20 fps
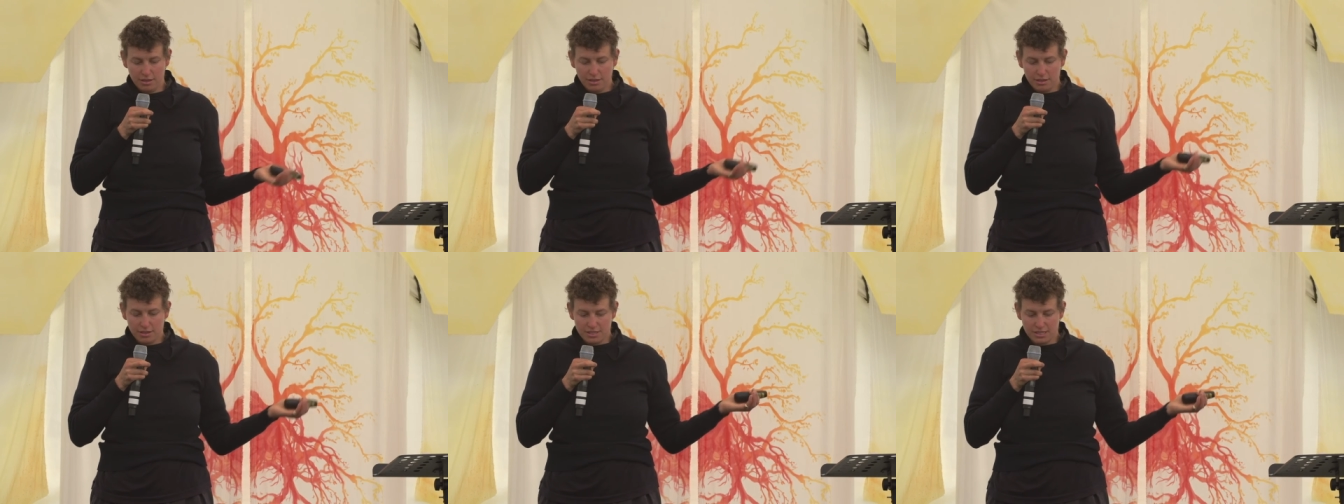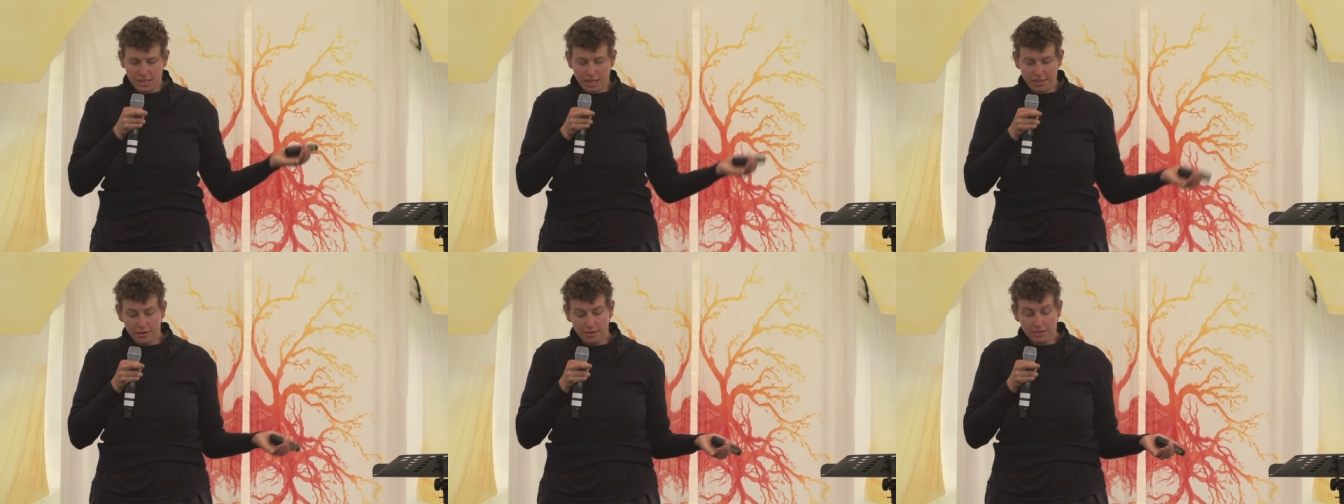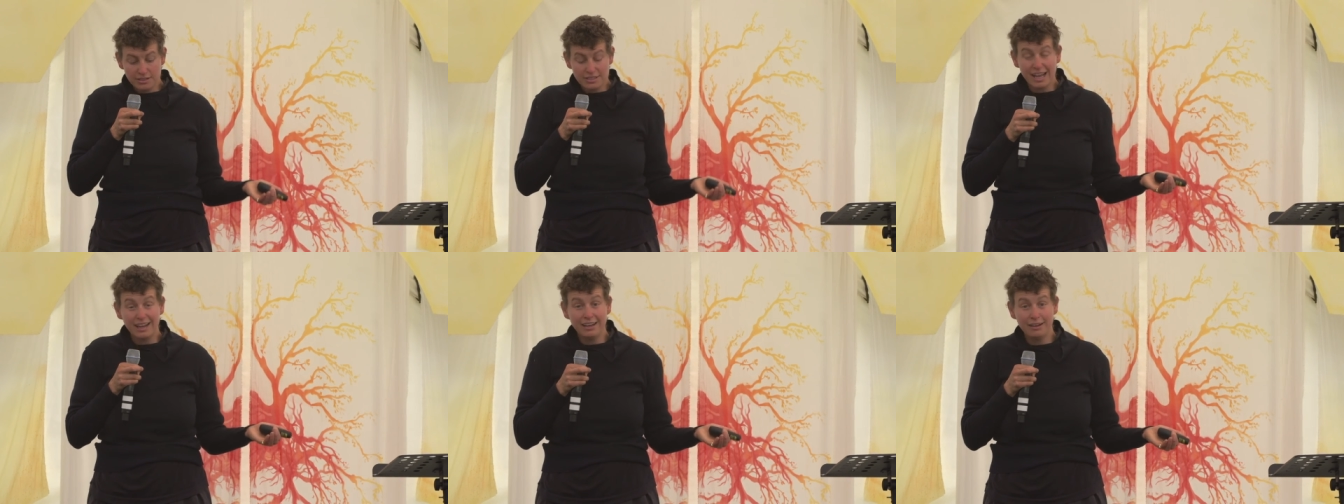The
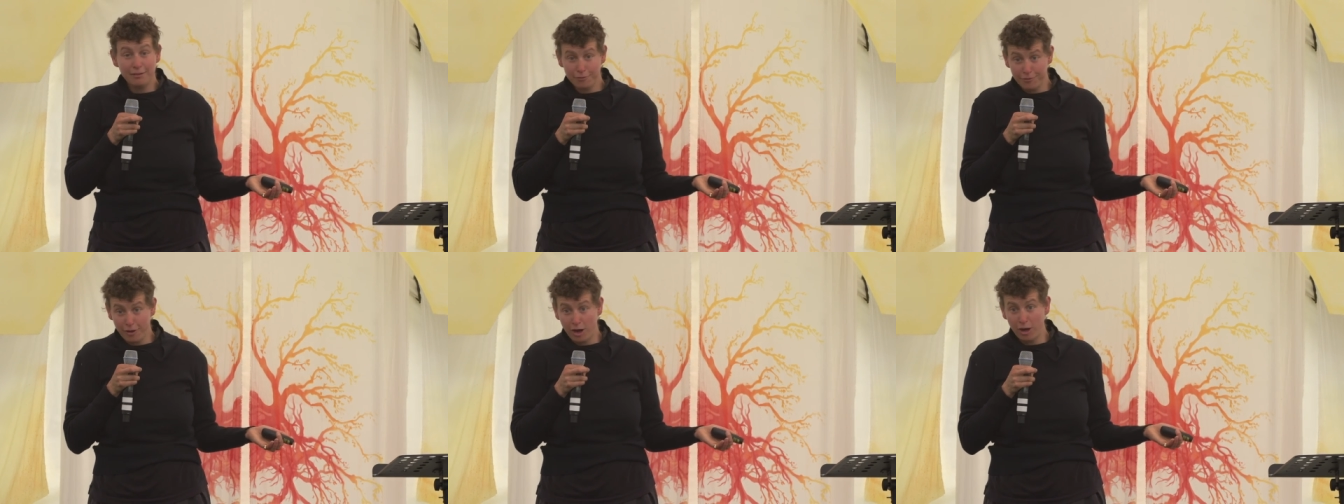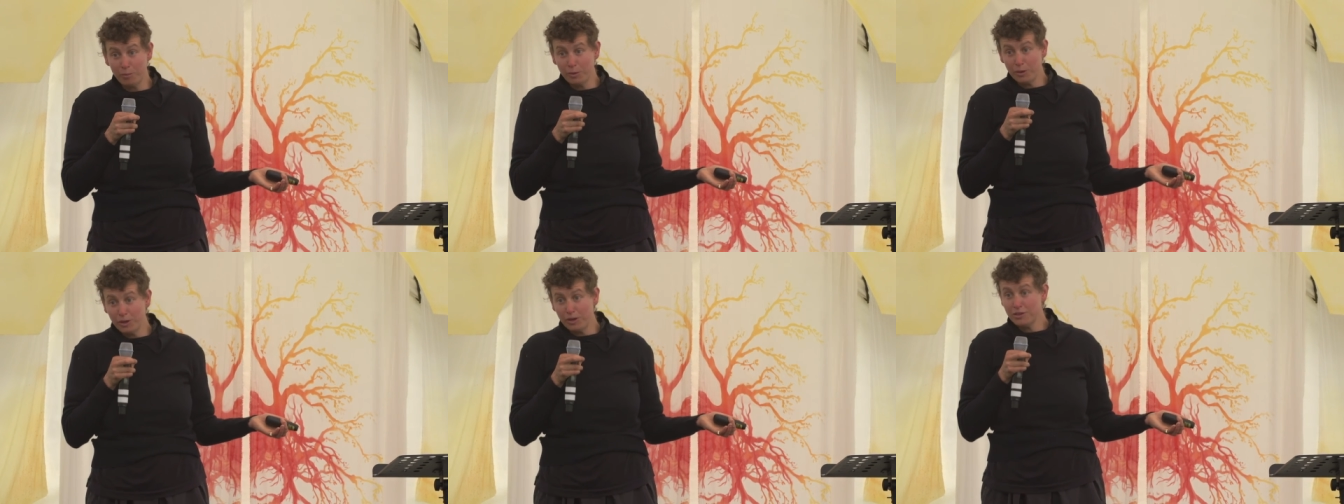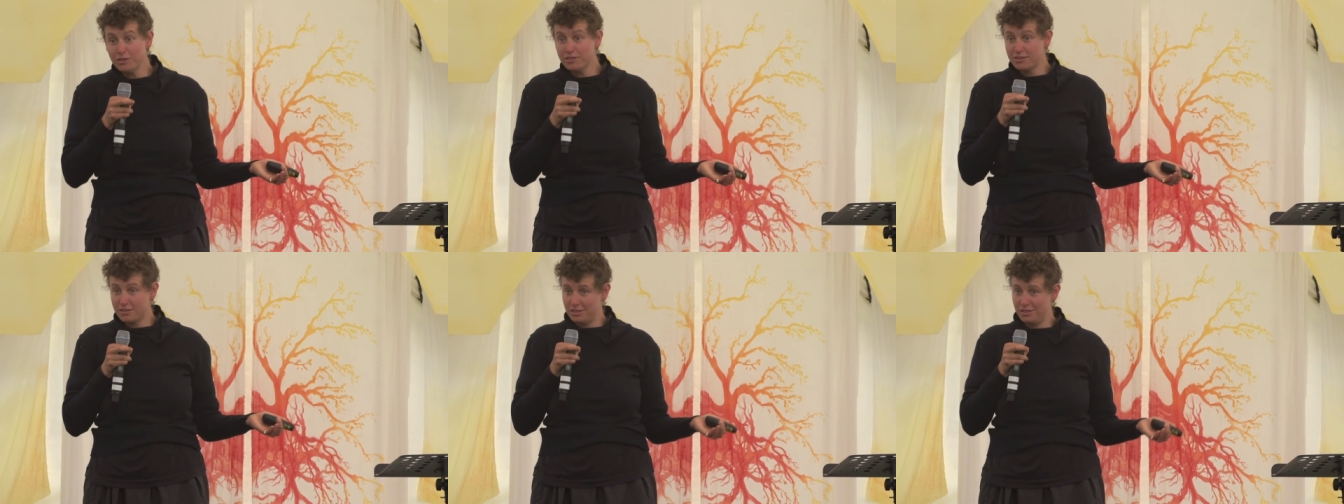Southern Tenant
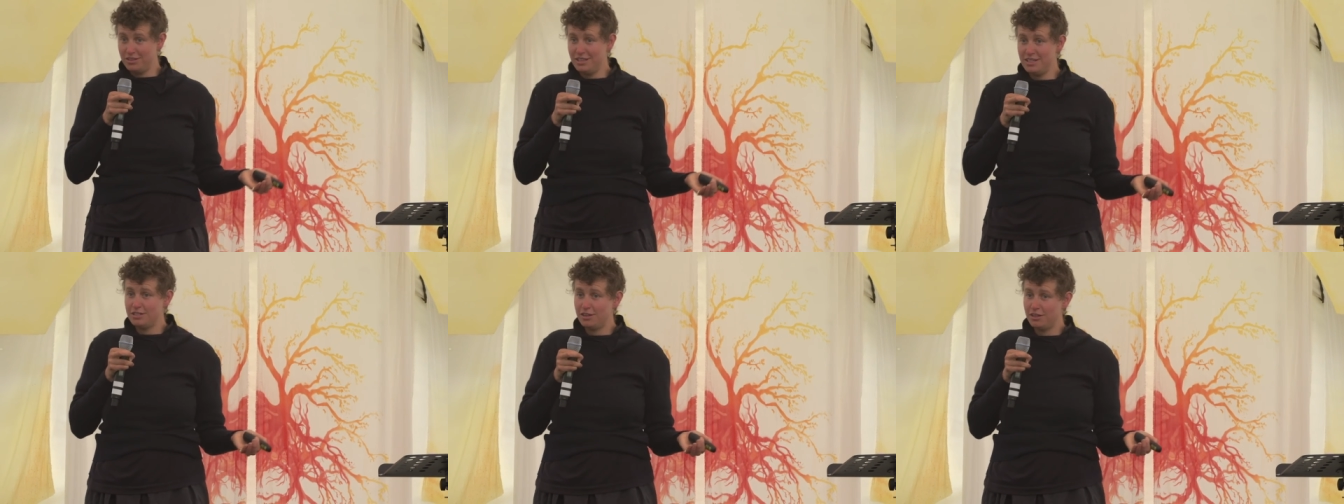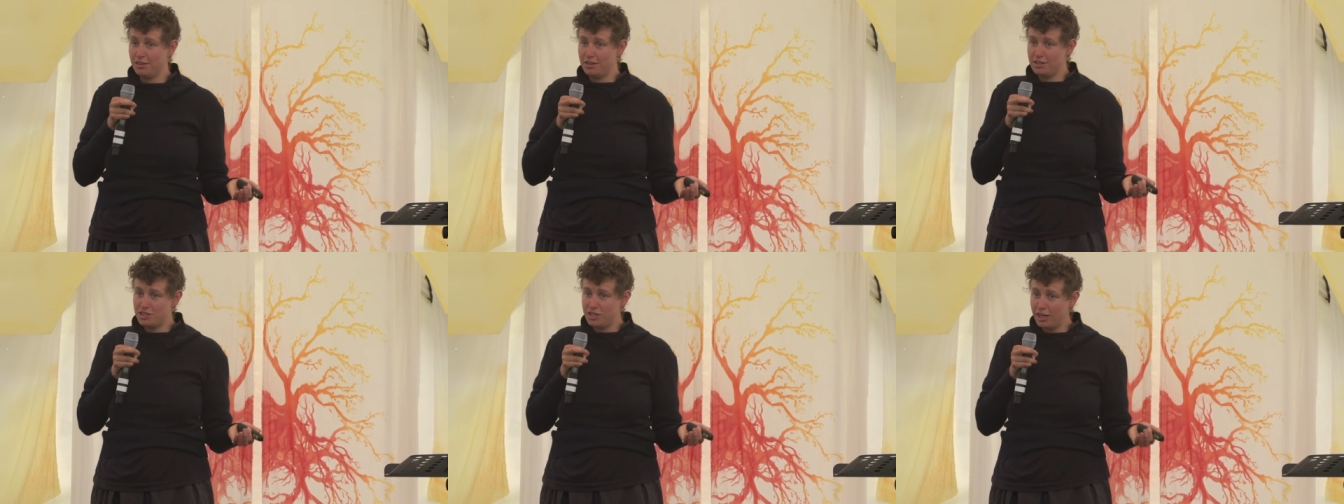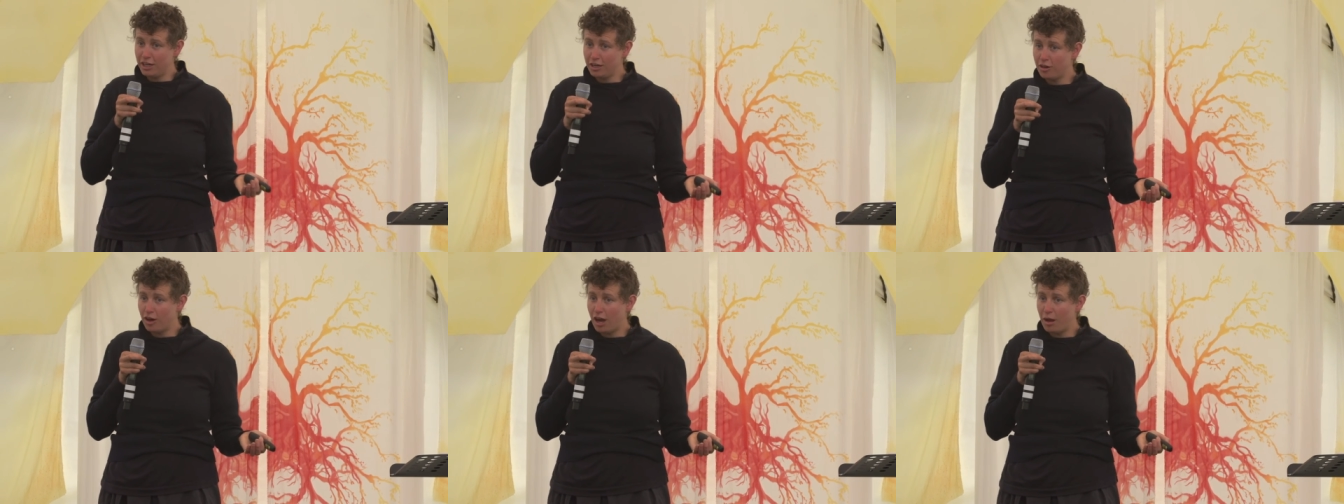Farmers, these are the
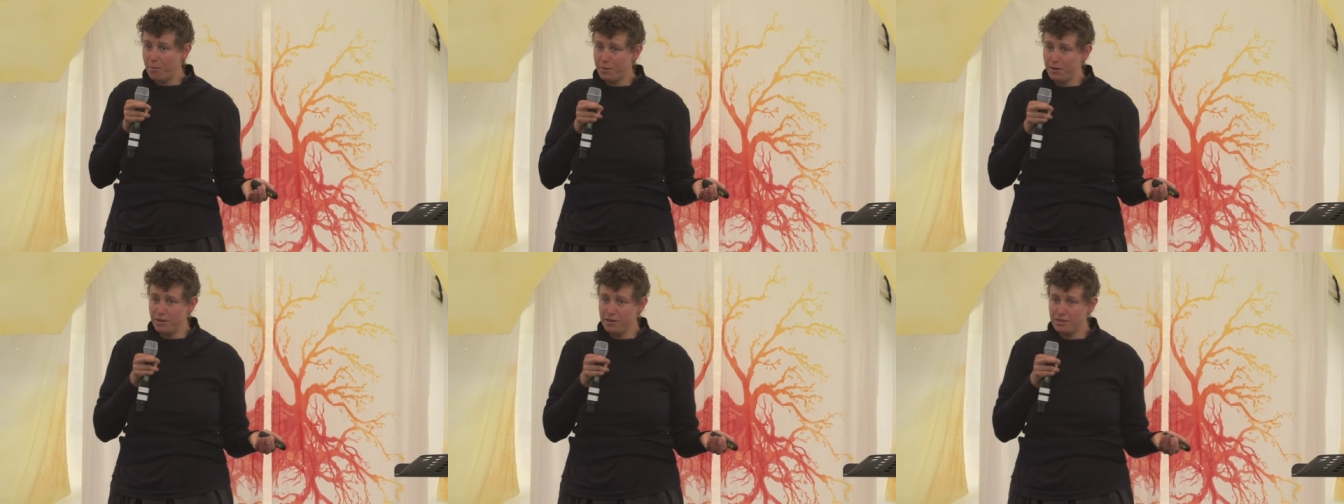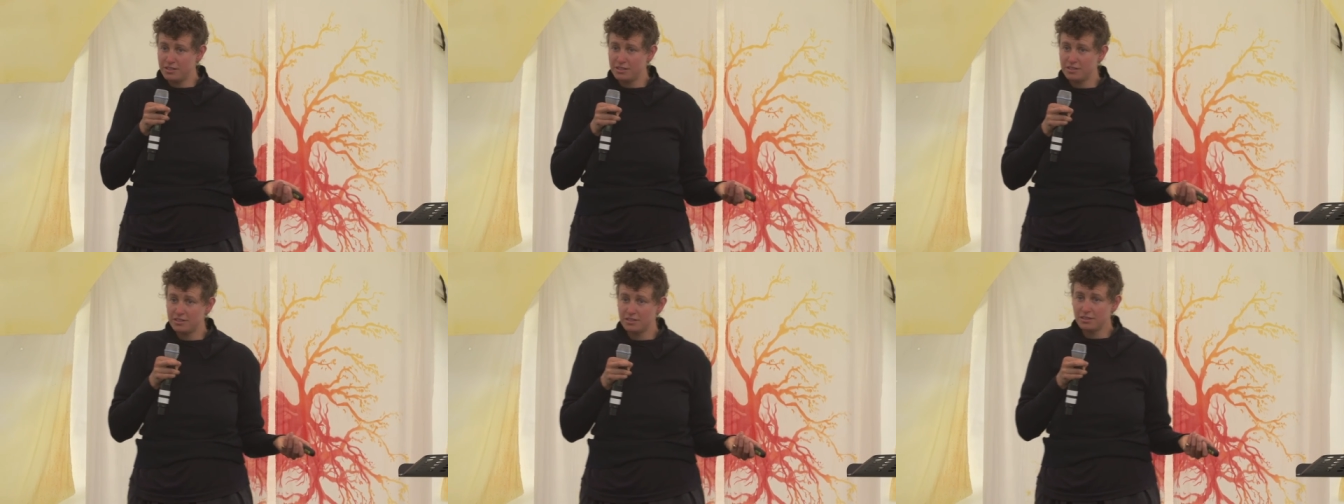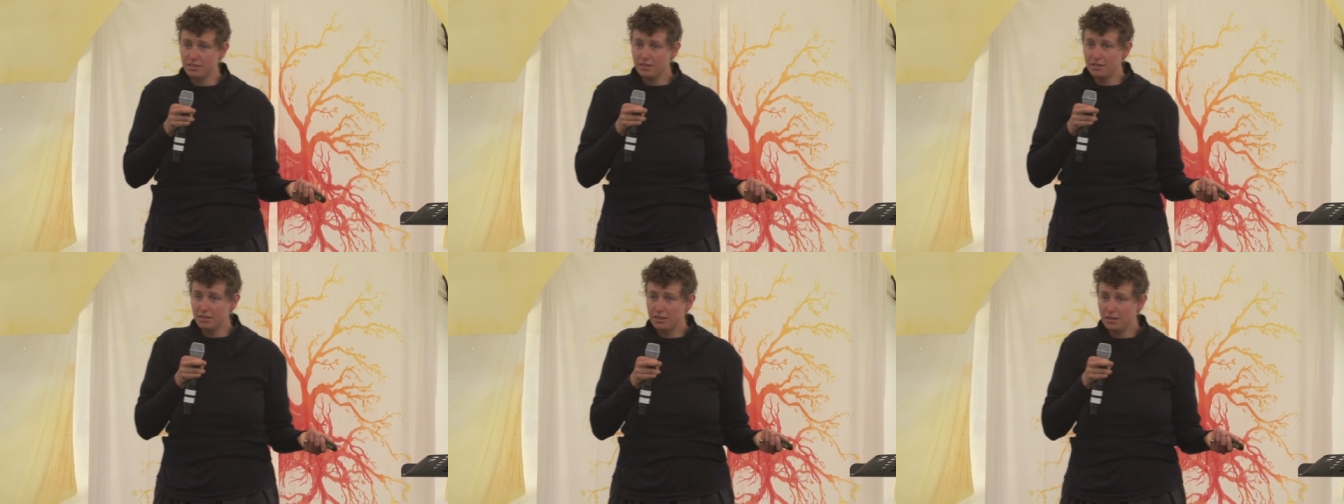sharecroppers
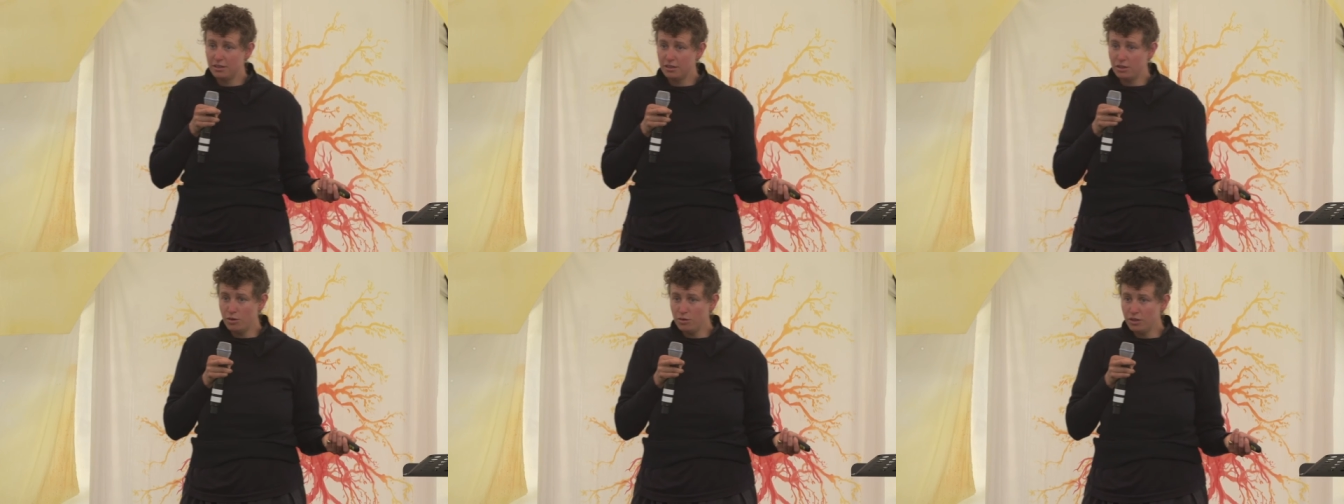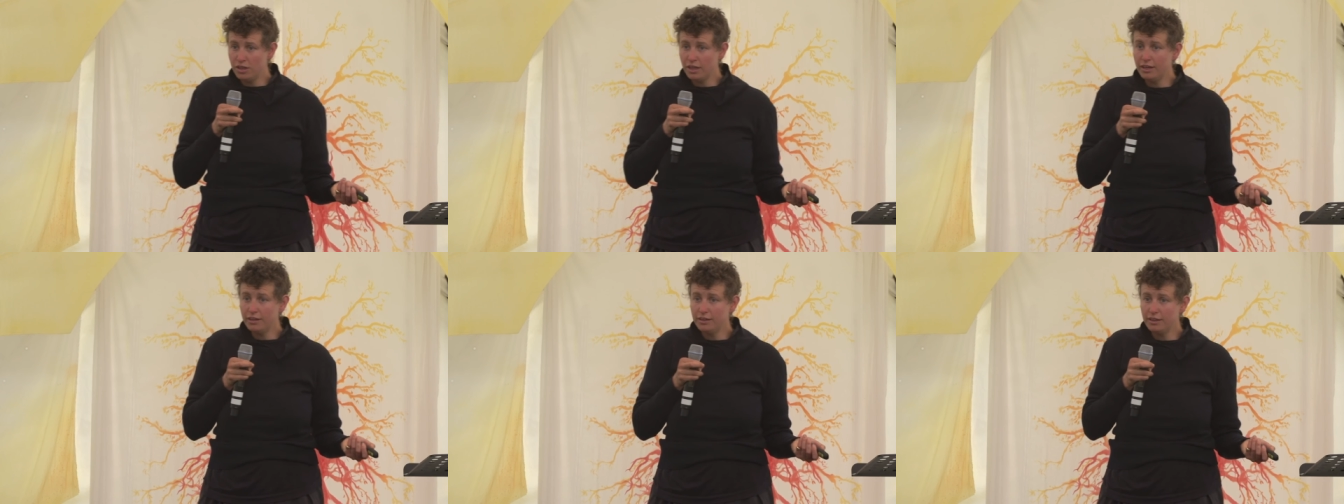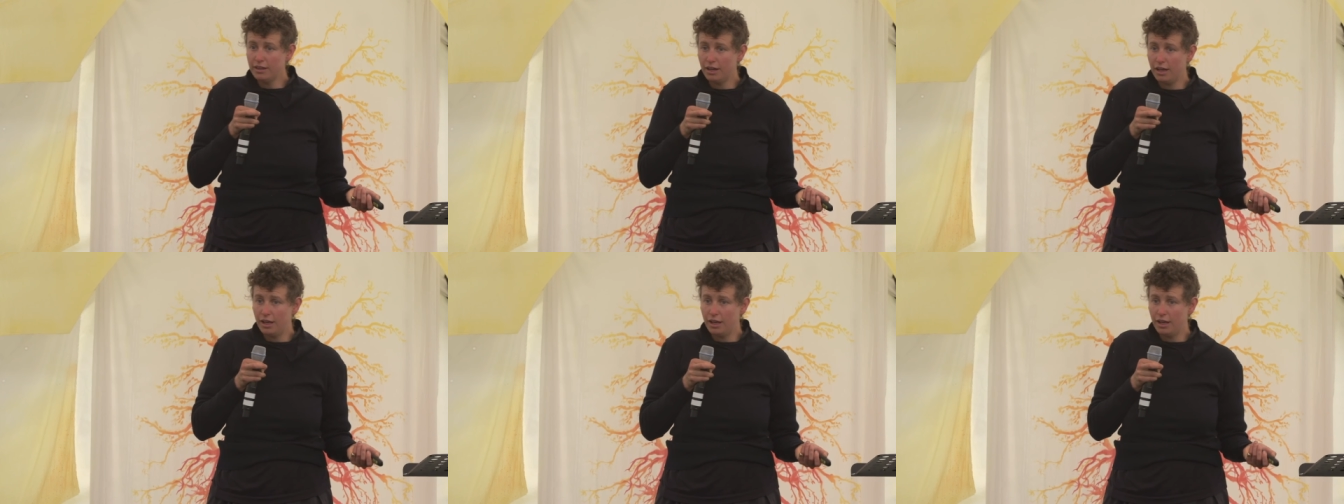union.